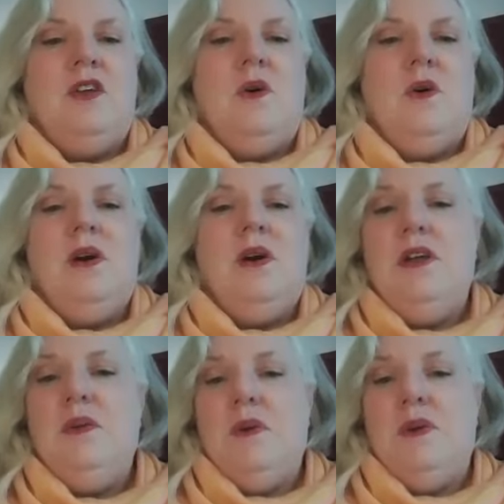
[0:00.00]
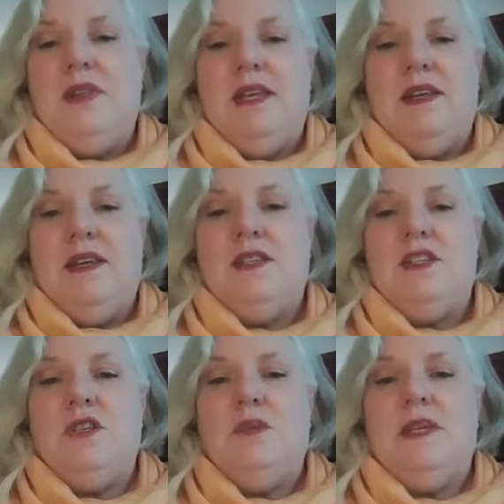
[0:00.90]
Your
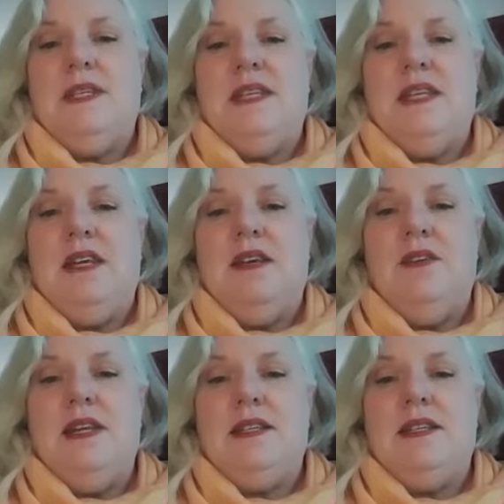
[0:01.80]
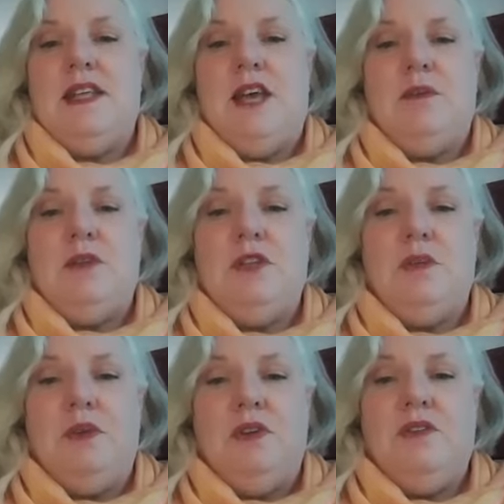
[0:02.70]
unworthiness to receive and accept the
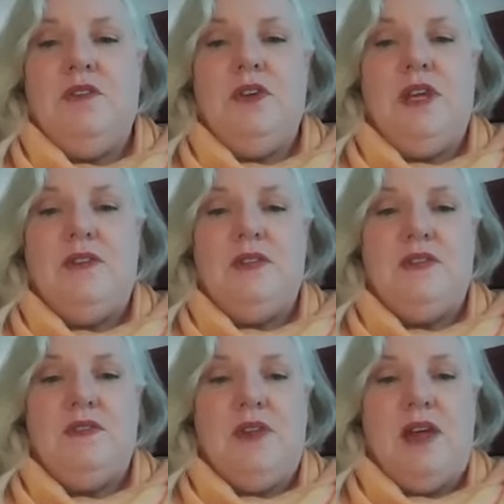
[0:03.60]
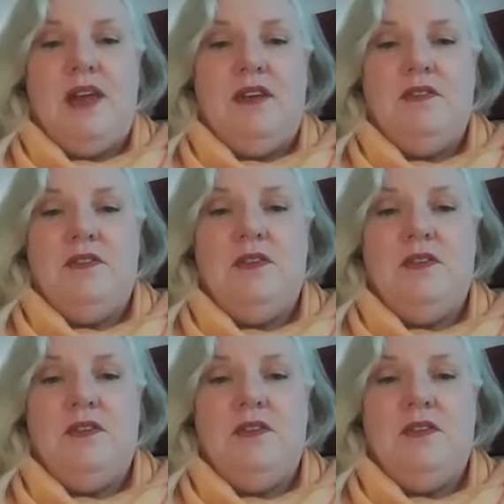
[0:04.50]
beautiful gifts of life.